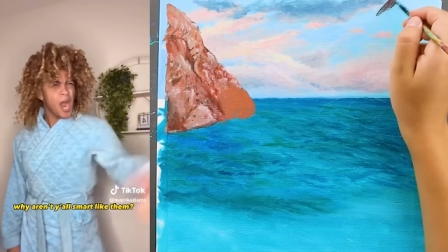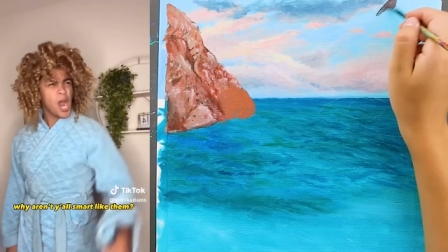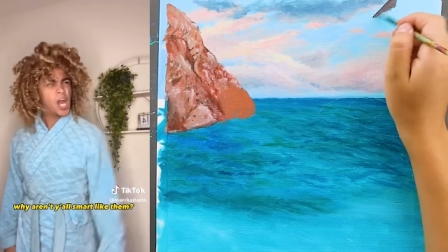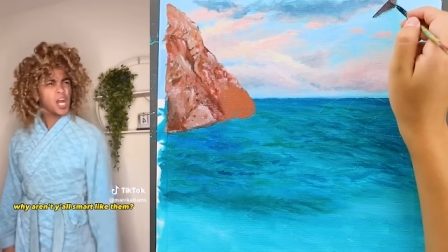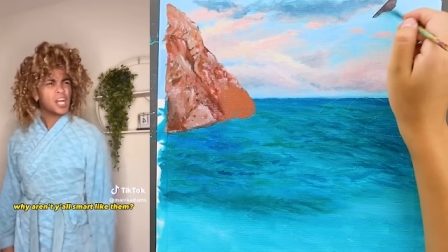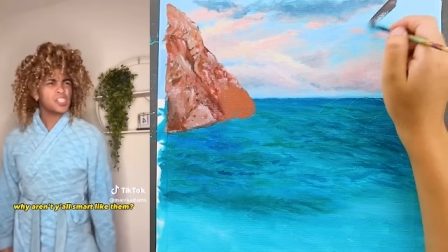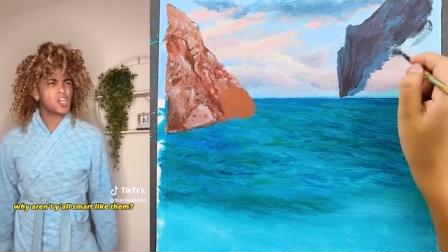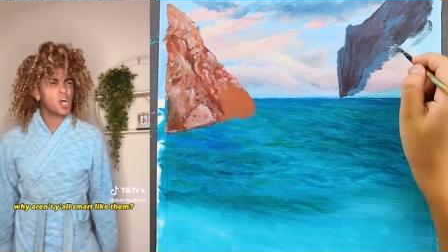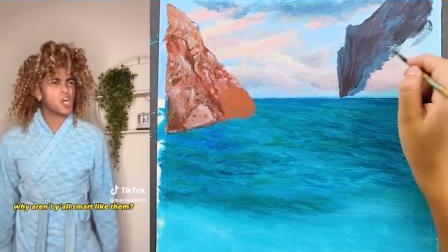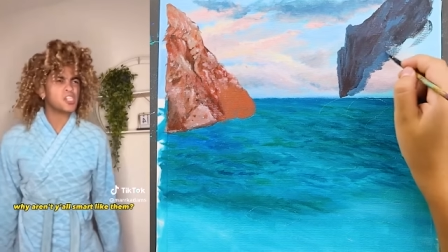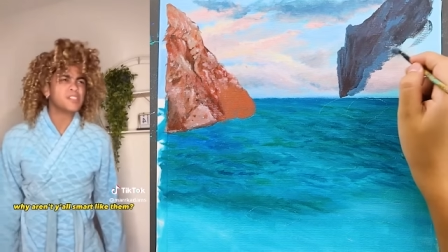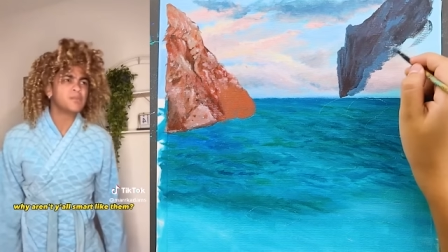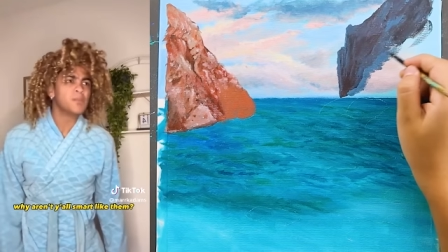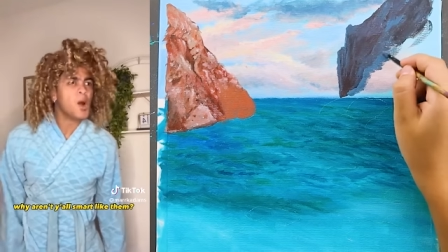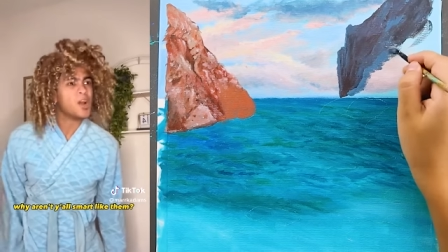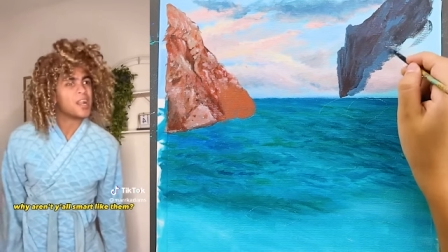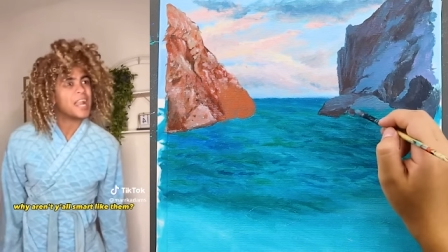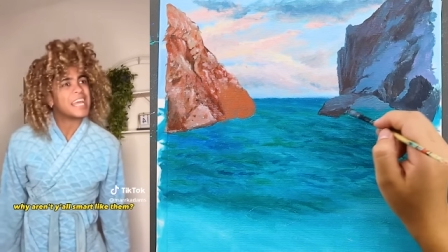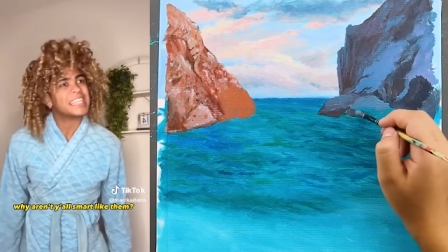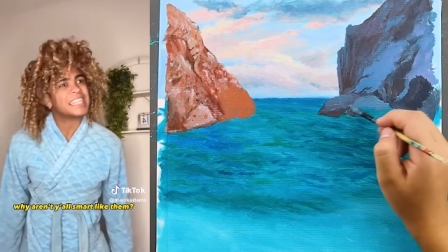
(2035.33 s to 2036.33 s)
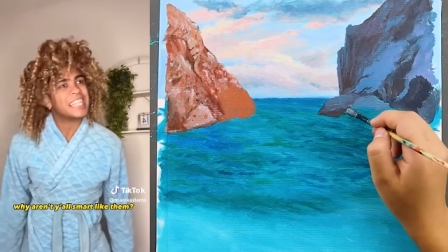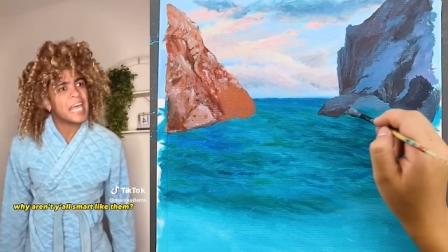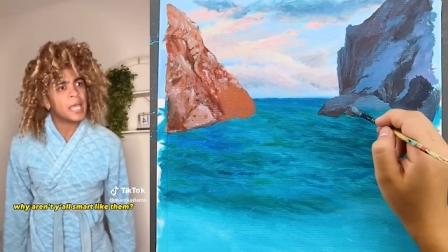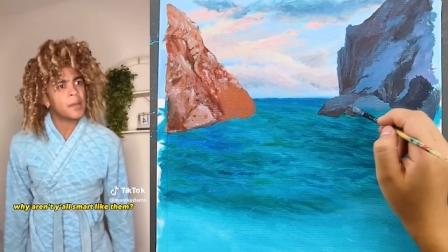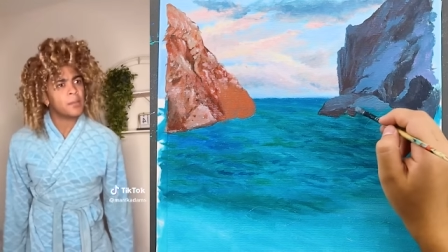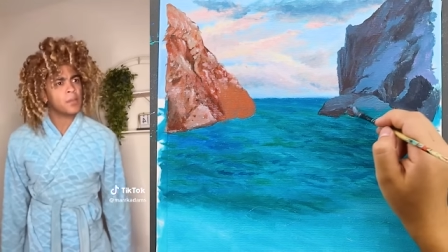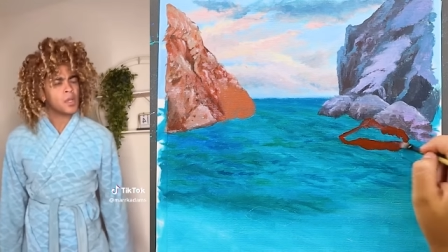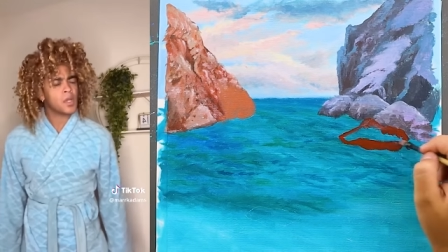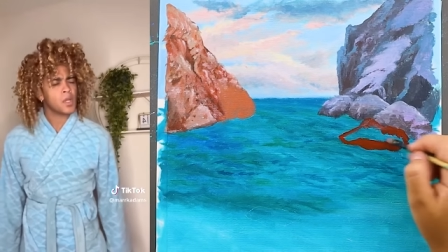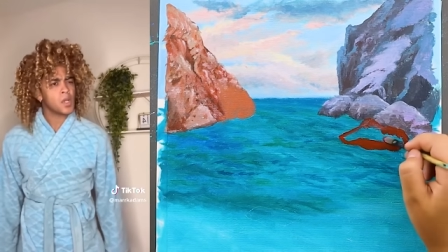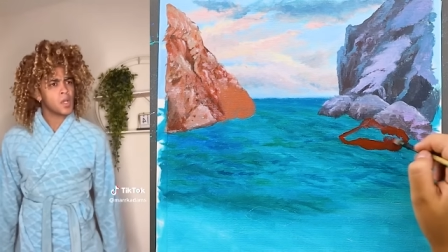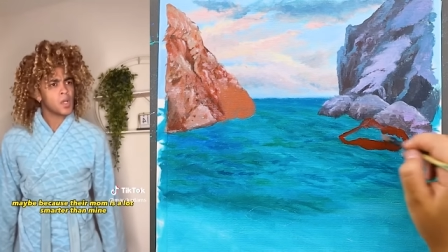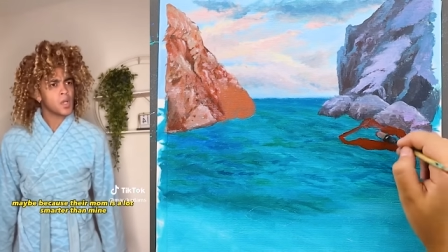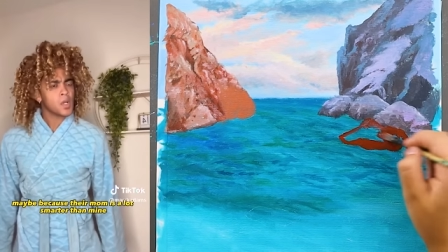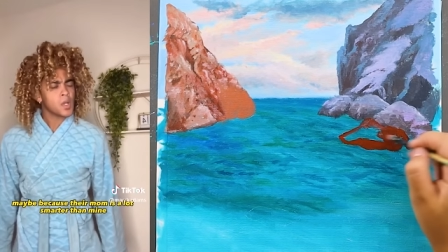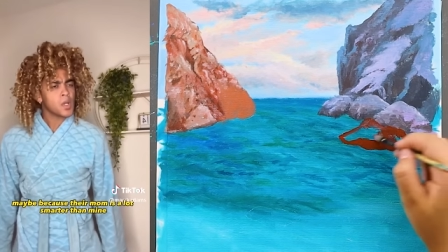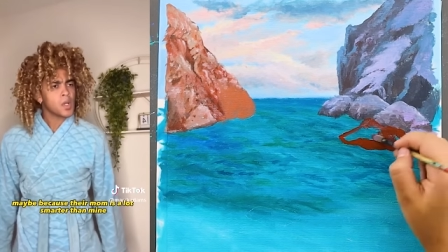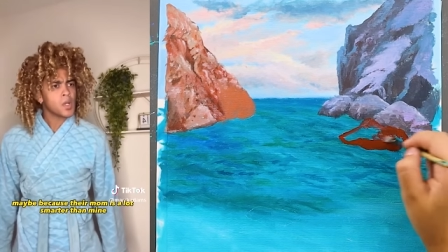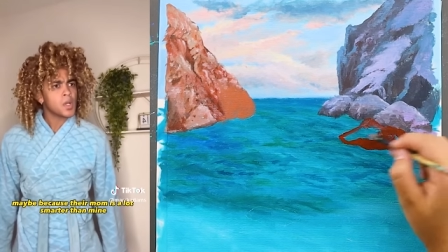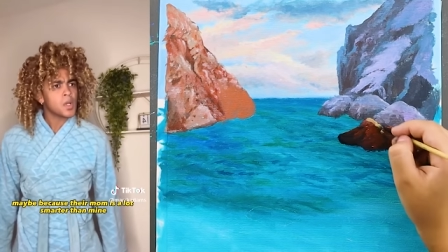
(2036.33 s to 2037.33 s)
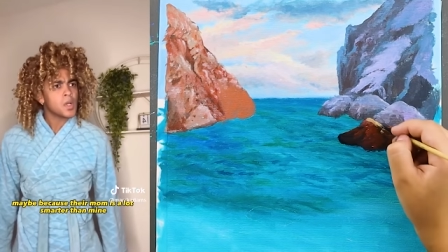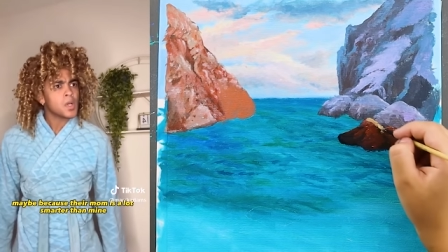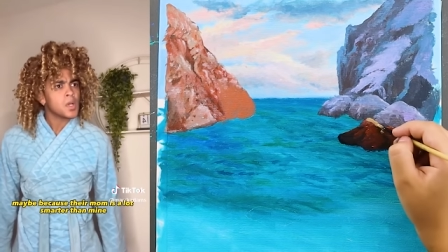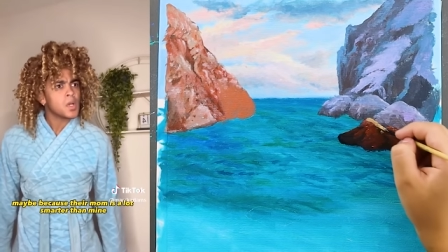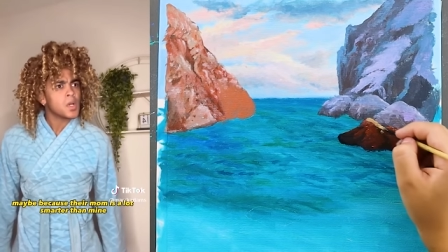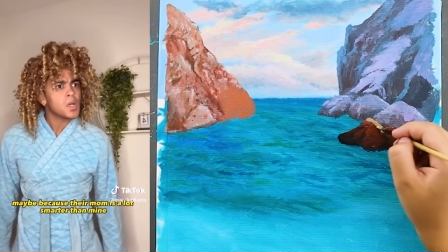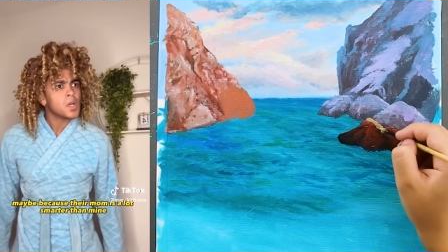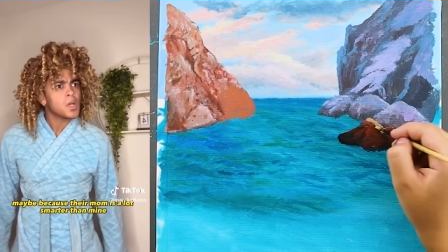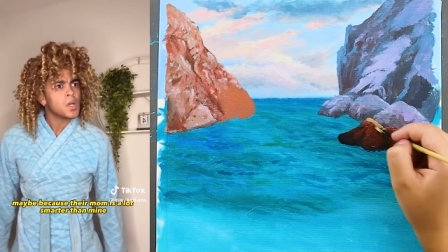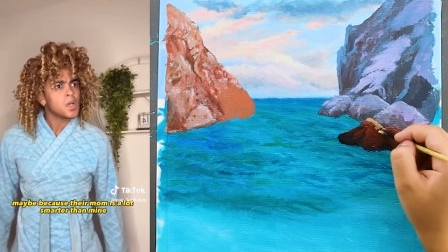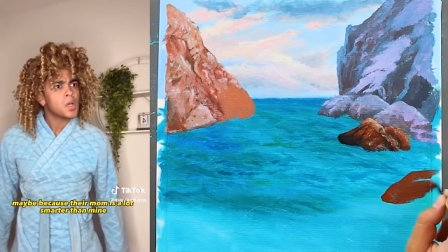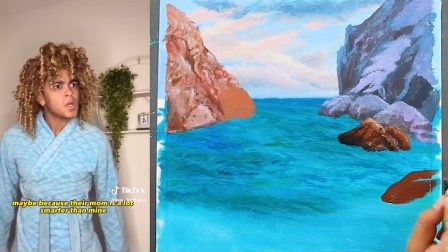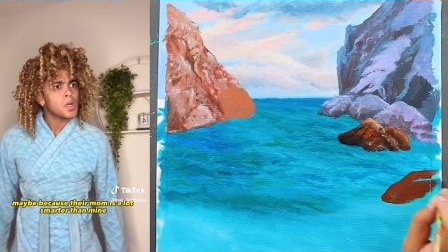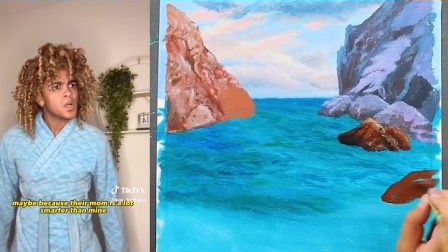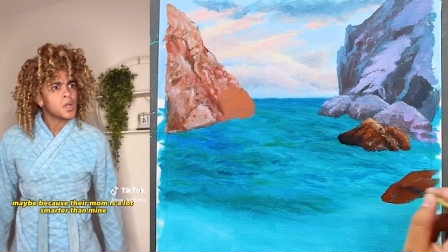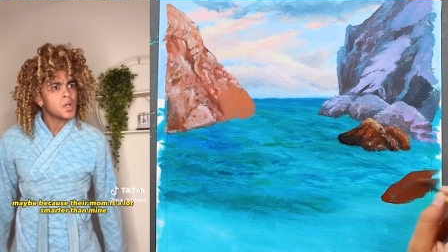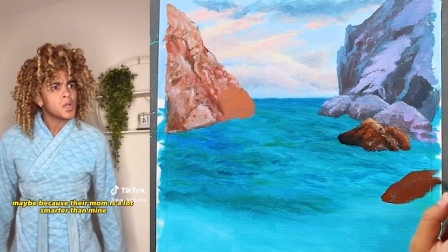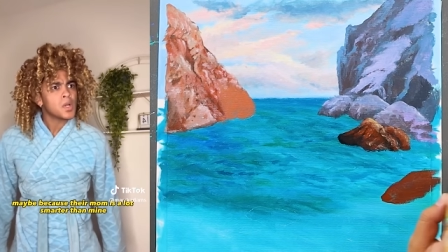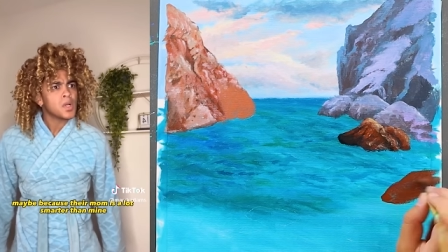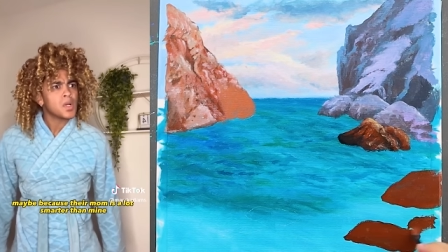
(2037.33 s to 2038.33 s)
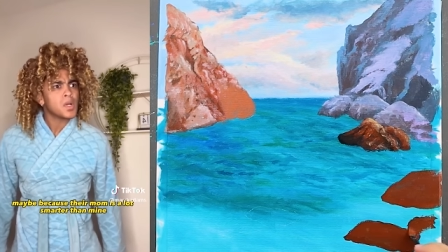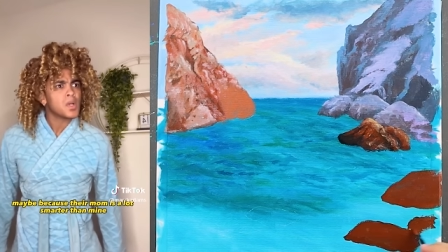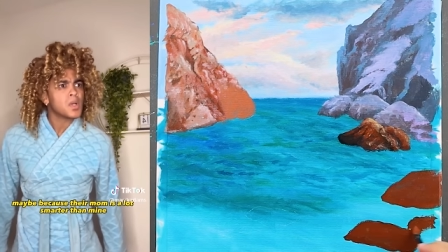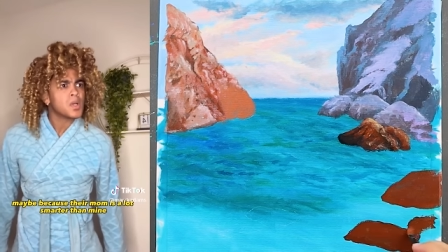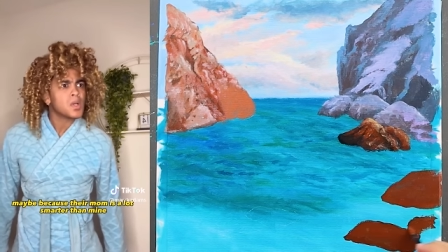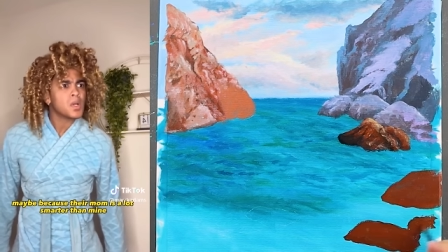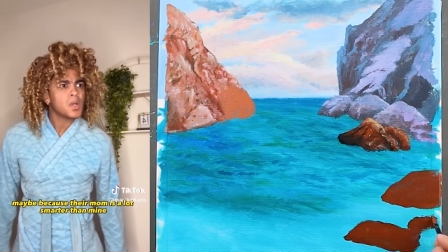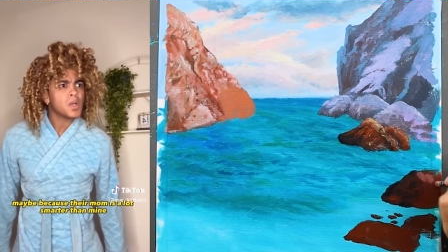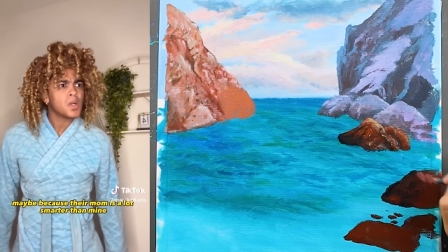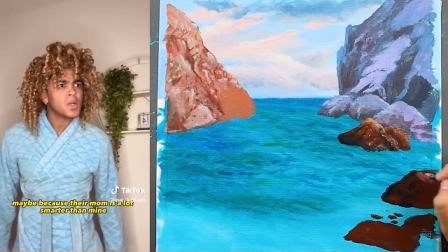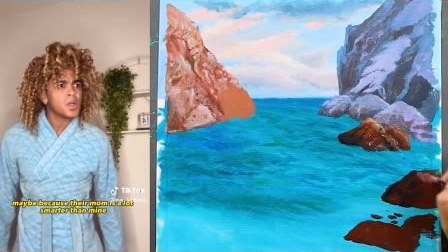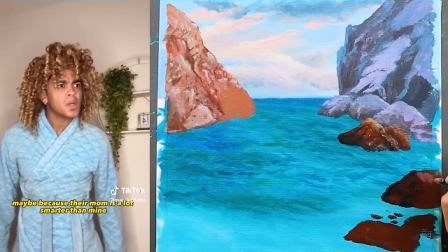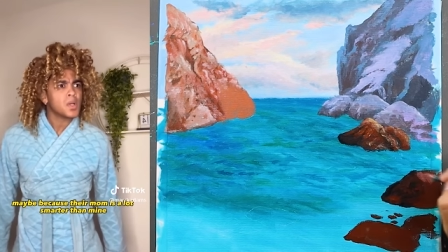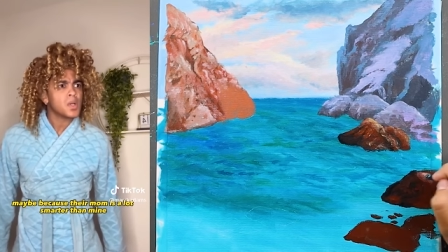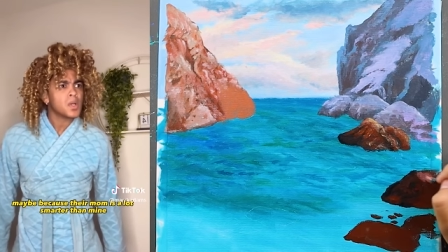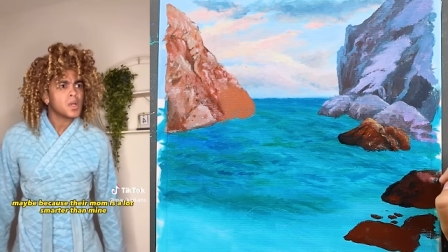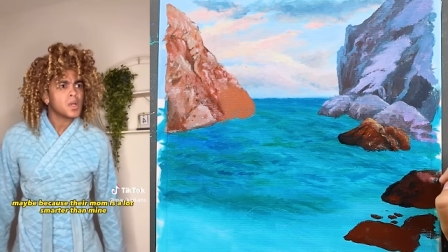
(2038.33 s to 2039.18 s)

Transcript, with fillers: Why aren't y'all smart like them? Maybe because their mom is a lot smarter